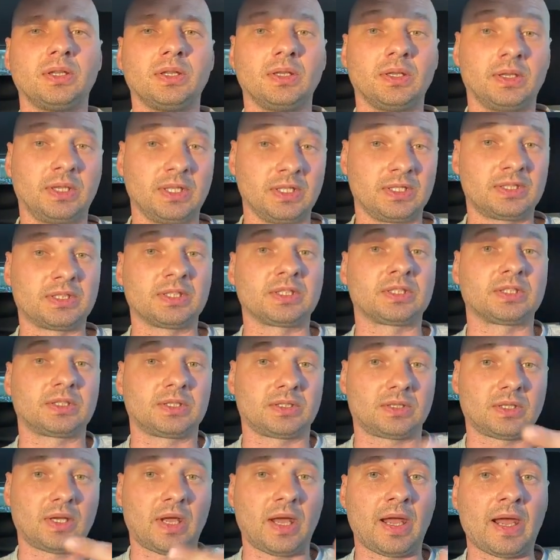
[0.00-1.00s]
This
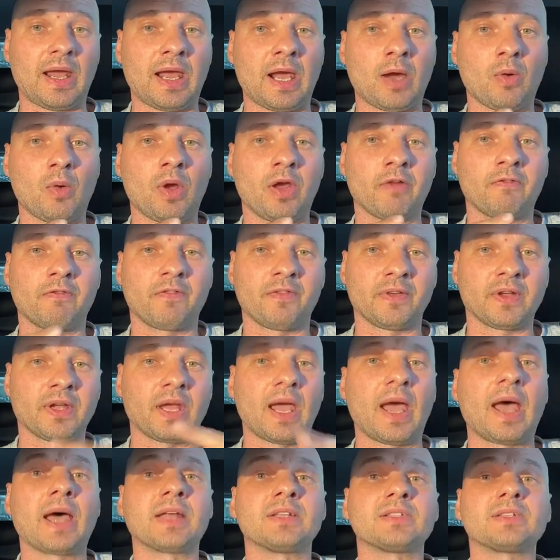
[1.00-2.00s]
is how everything
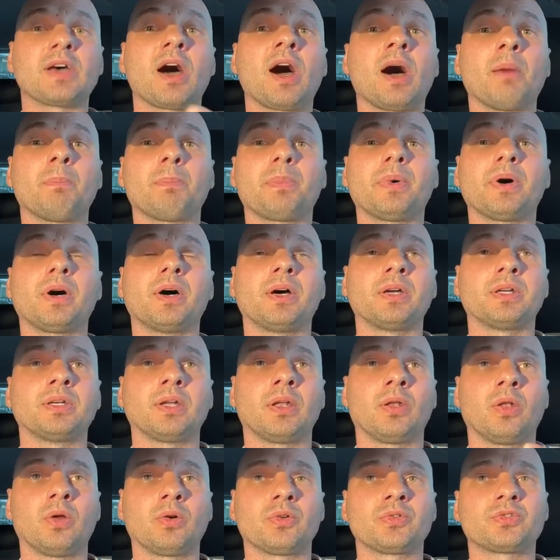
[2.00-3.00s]
adds up in the
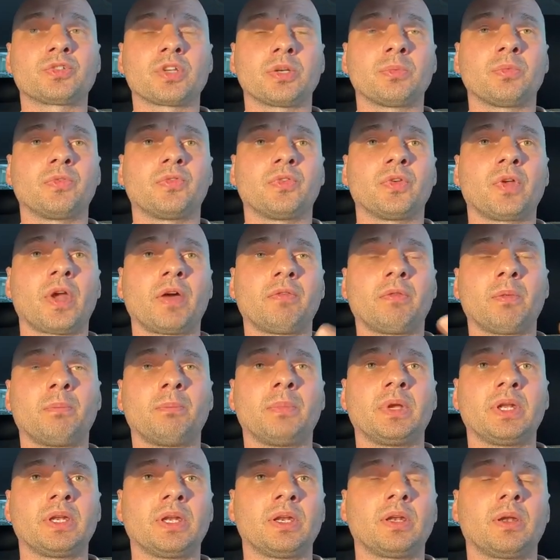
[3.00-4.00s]
long term. If you haven't
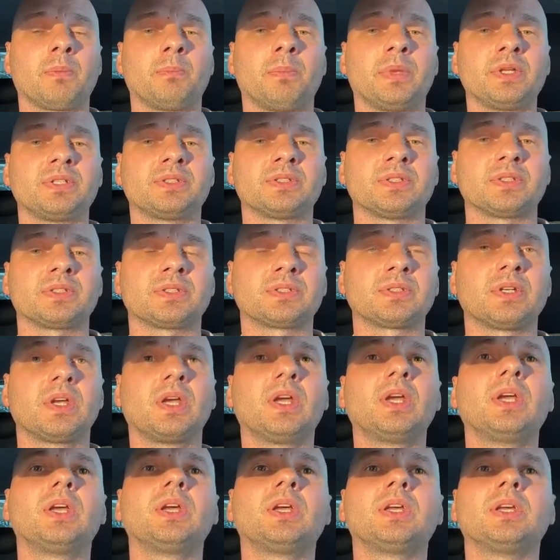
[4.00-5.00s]
been in the business,
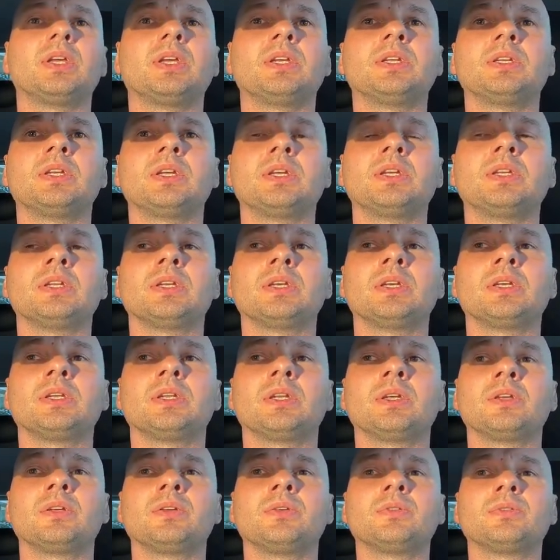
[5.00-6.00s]
in
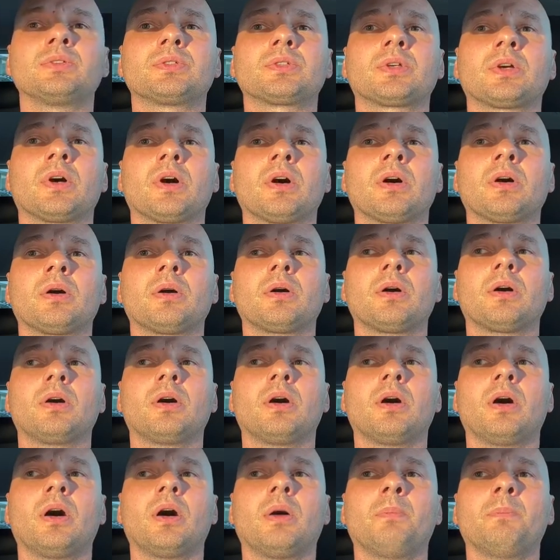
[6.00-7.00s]
the used car
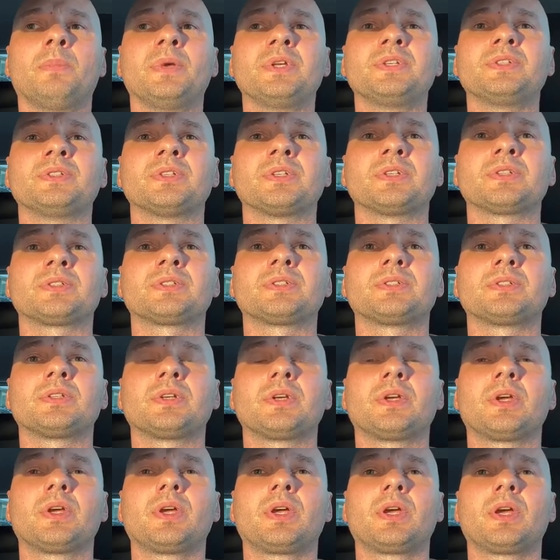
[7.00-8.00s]
business,
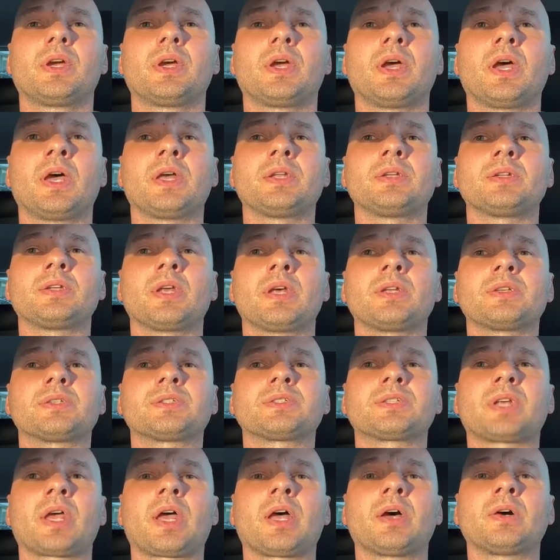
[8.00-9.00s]
and
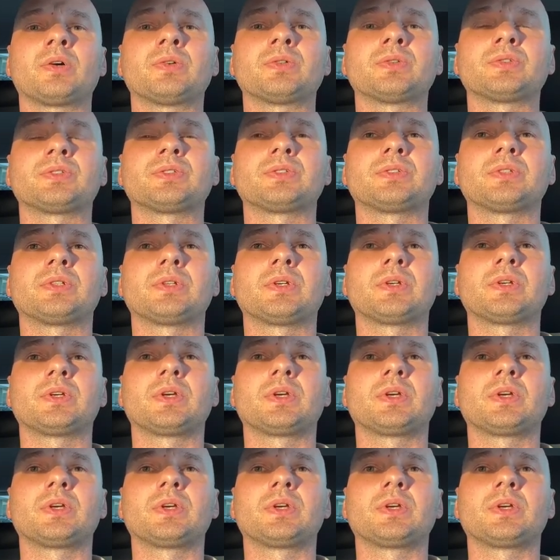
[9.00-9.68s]
sales